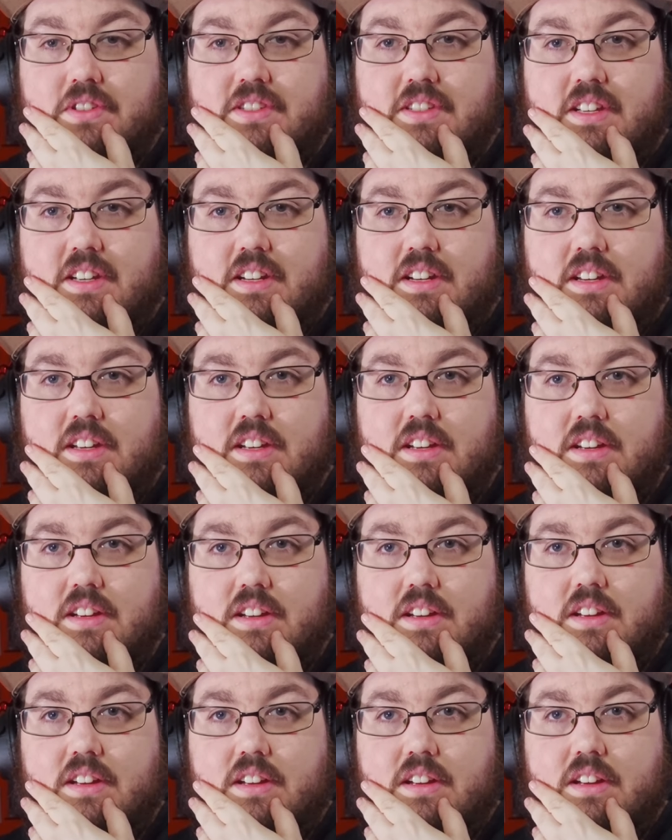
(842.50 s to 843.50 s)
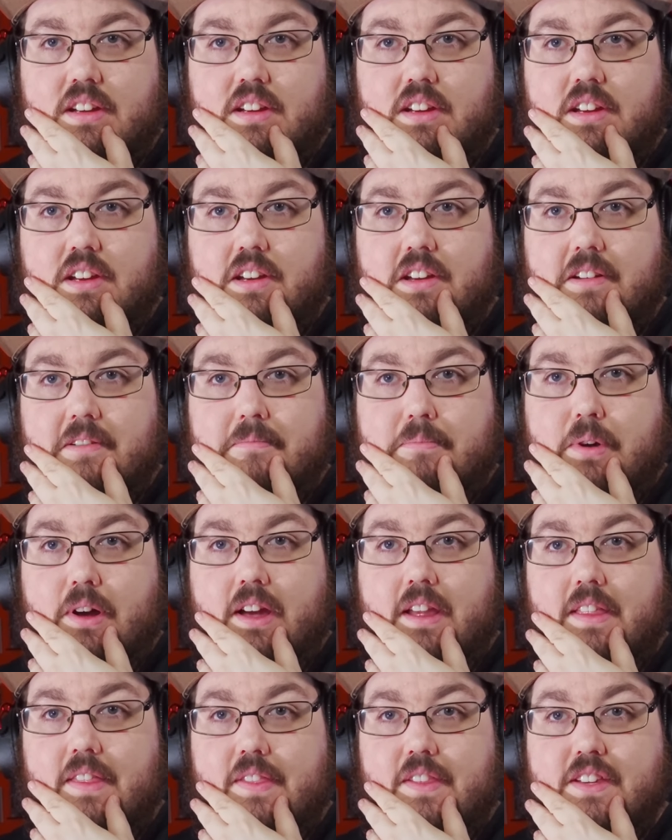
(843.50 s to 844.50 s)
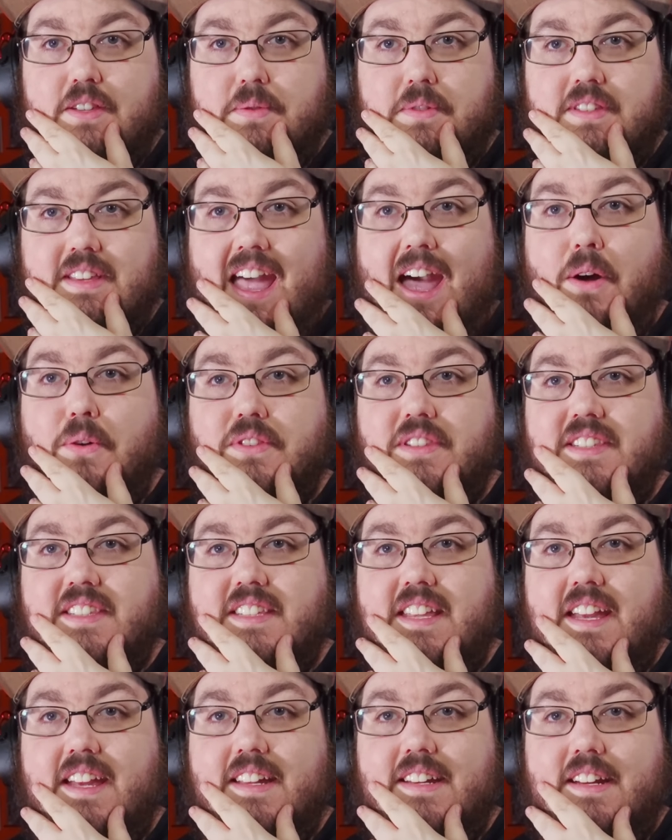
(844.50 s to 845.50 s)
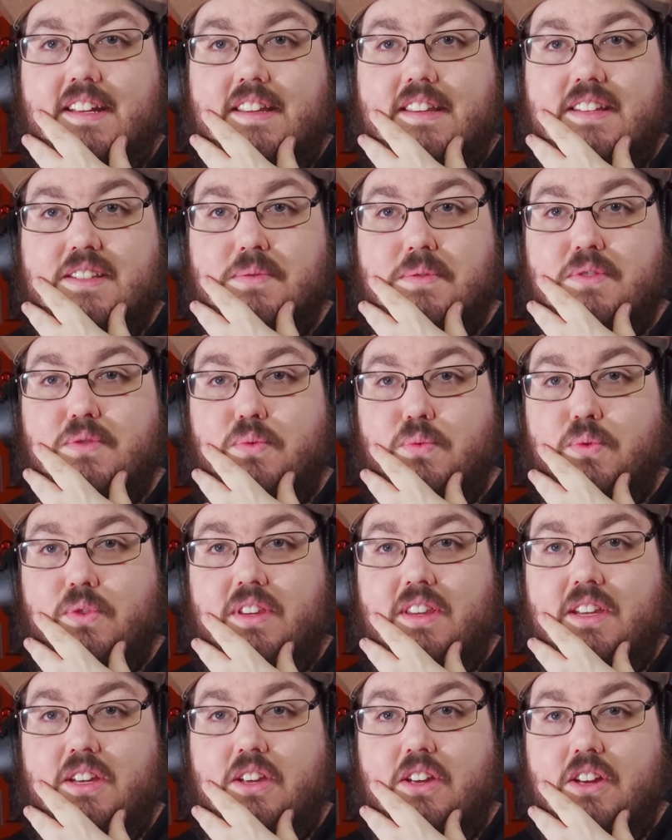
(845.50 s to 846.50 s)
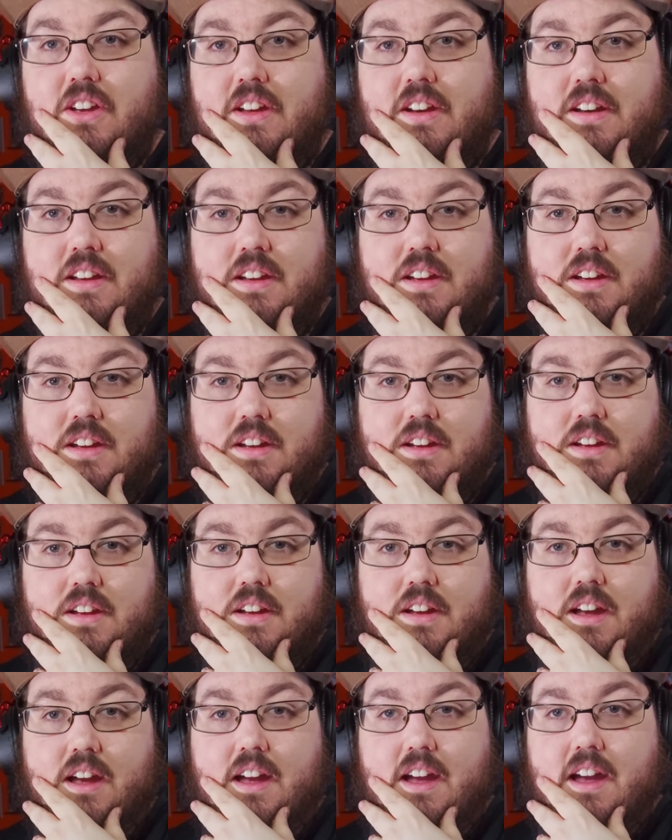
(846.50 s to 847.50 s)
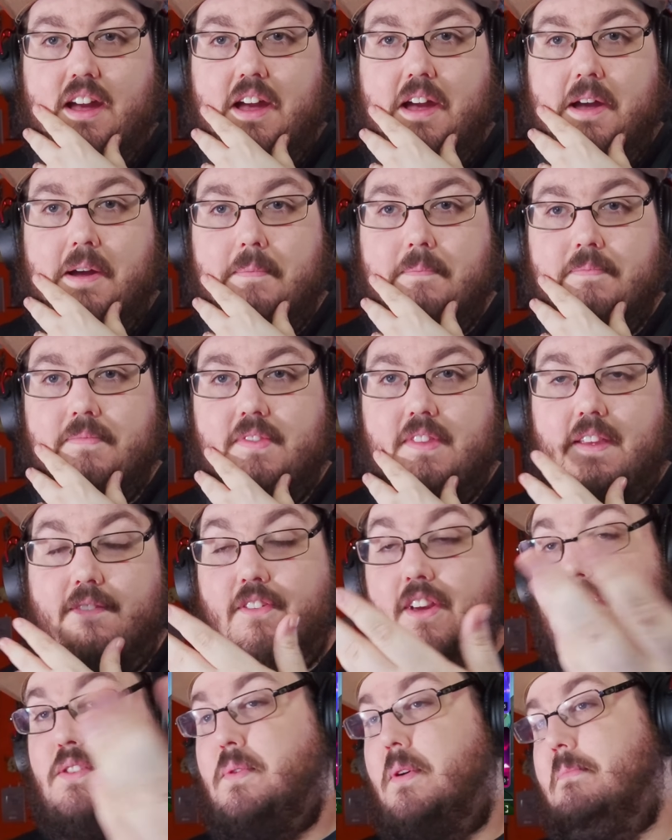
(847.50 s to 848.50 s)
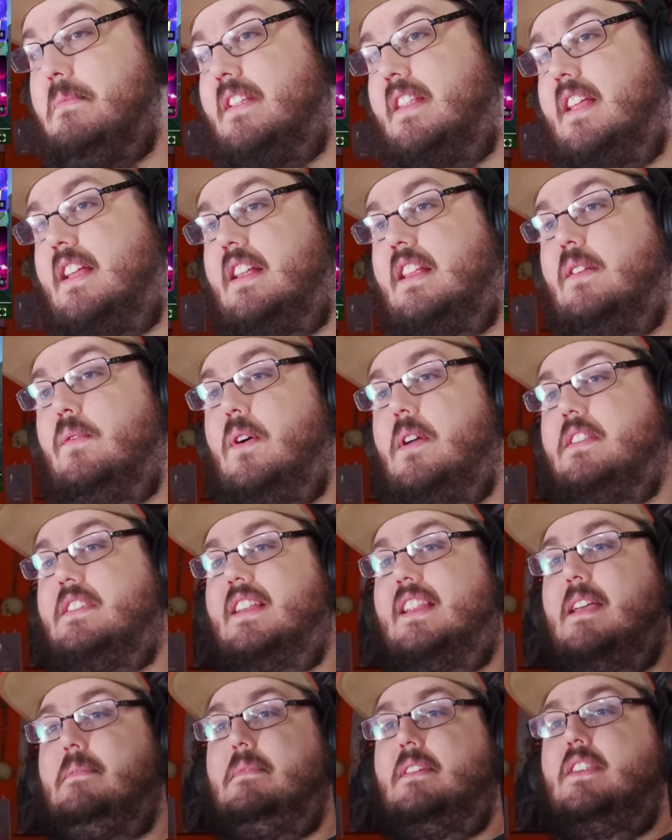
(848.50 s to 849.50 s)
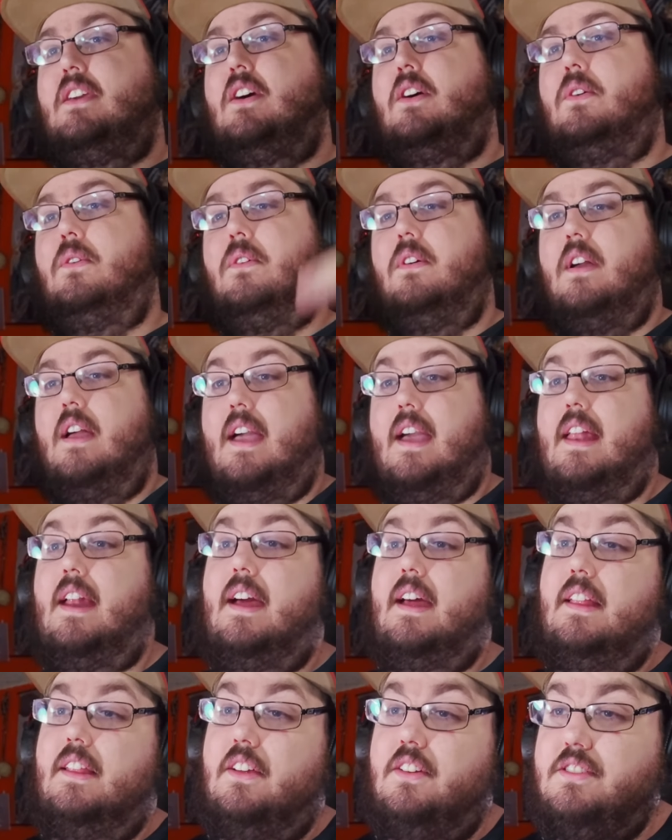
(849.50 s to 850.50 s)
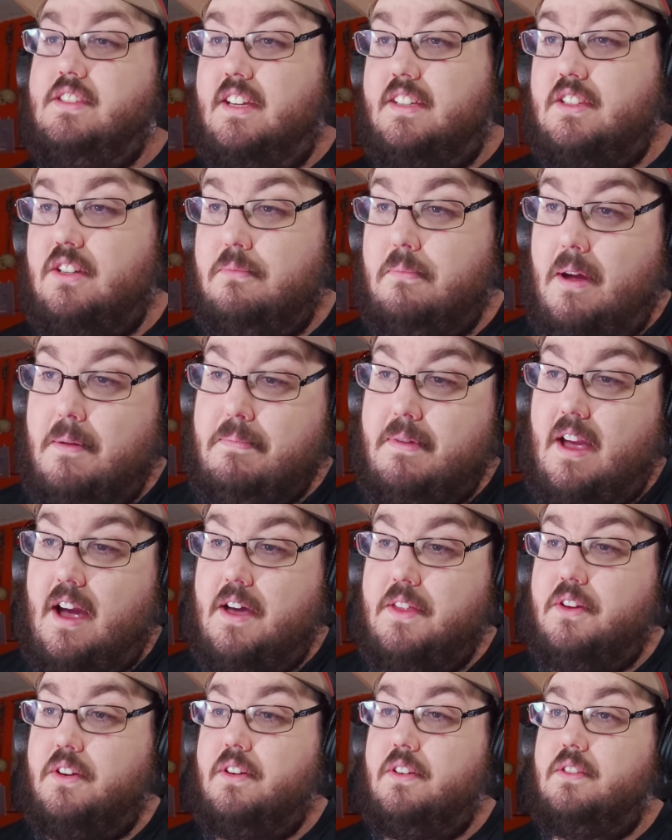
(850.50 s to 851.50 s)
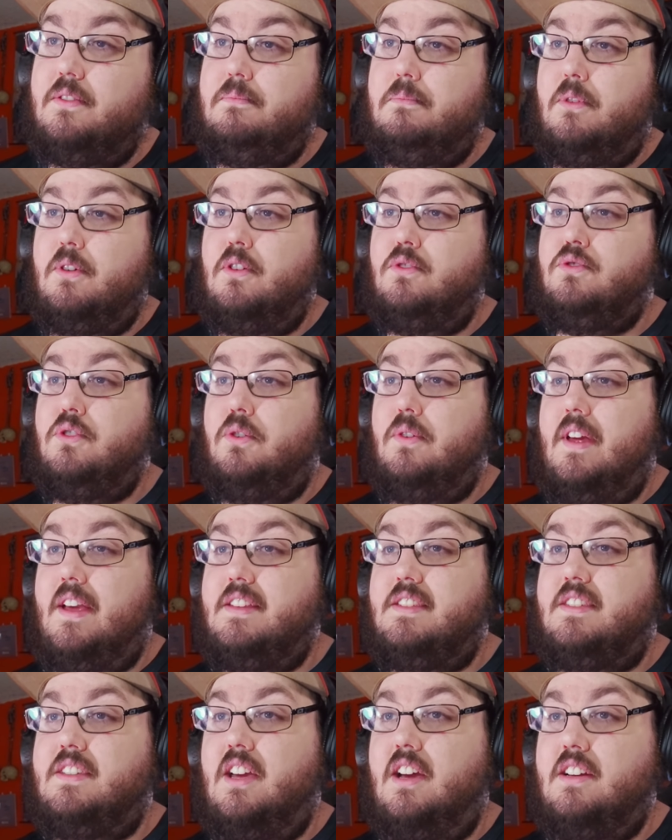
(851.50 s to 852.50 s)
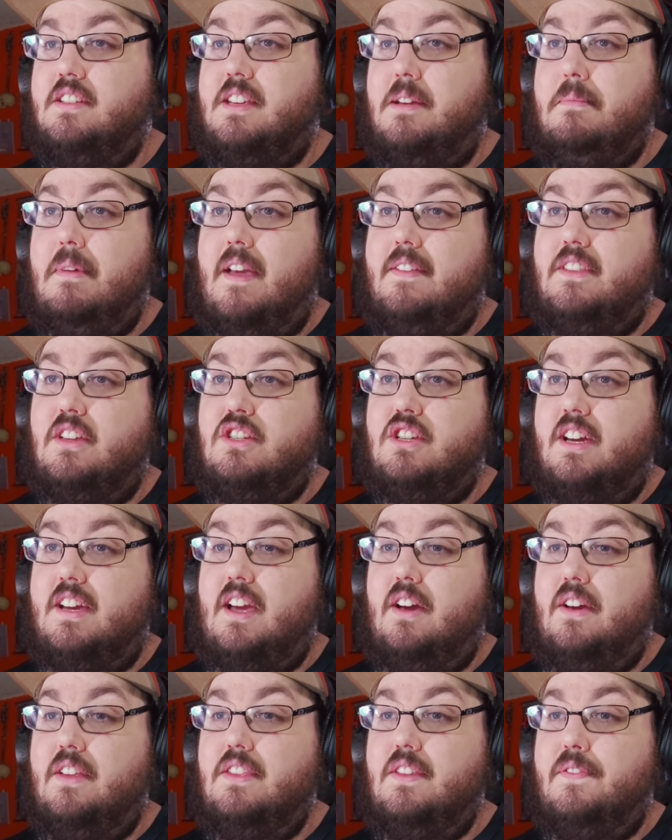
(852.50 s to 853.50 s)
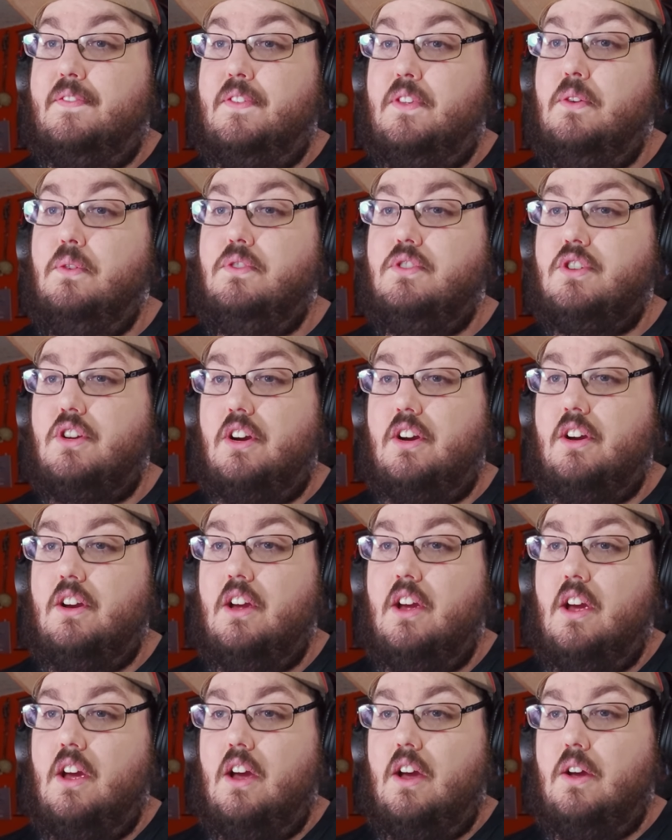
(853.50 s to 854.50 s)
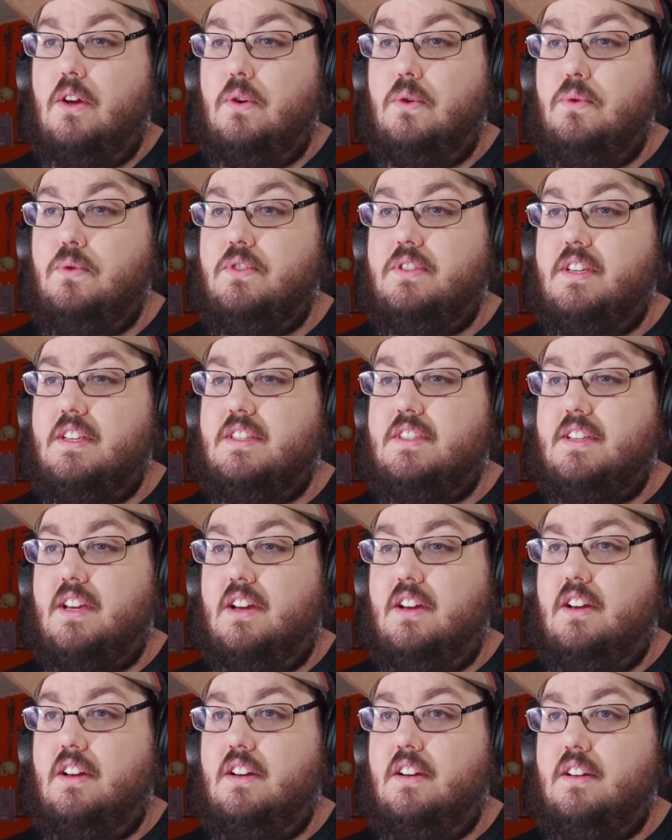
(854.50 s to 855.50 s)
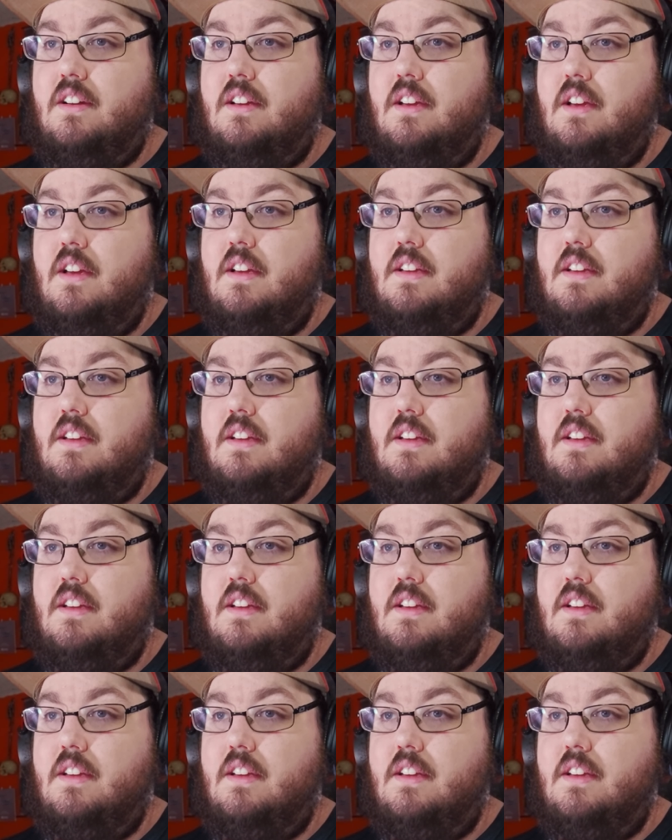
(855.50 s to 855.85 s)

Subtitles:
Sin, but this was outstanding. This was really good. If you guys want me to let me know, and it looks like there might be other Murder Drone S songs I may have to check out in the future. Uzi song,